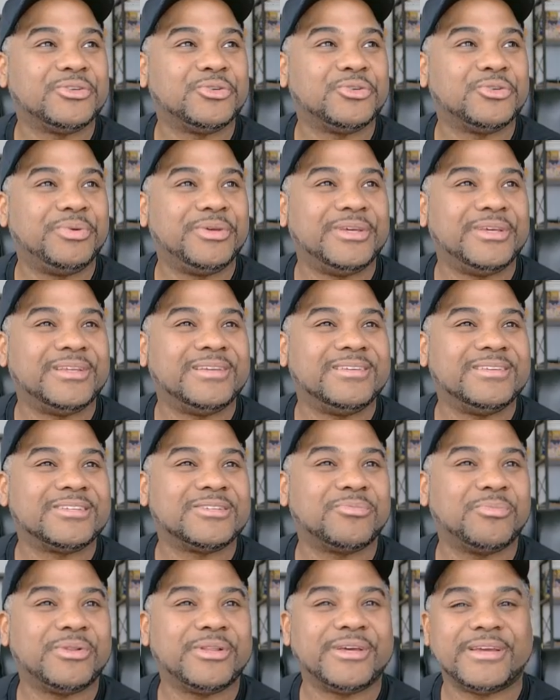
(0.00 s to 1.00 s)
to be
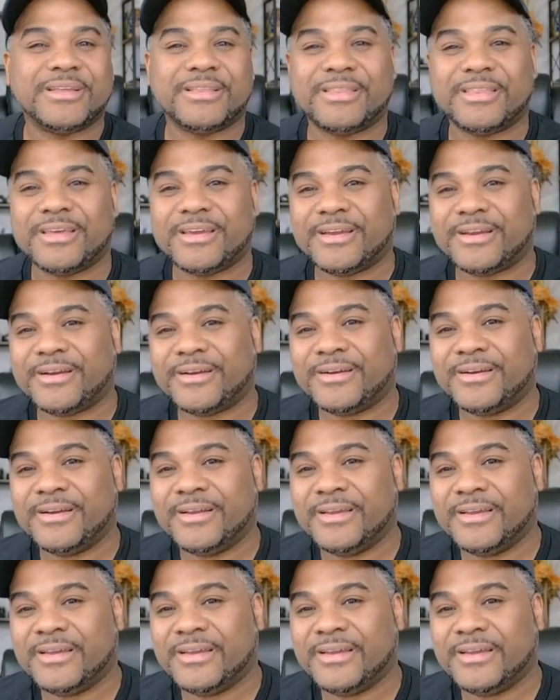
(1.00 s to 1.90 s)
displayed there.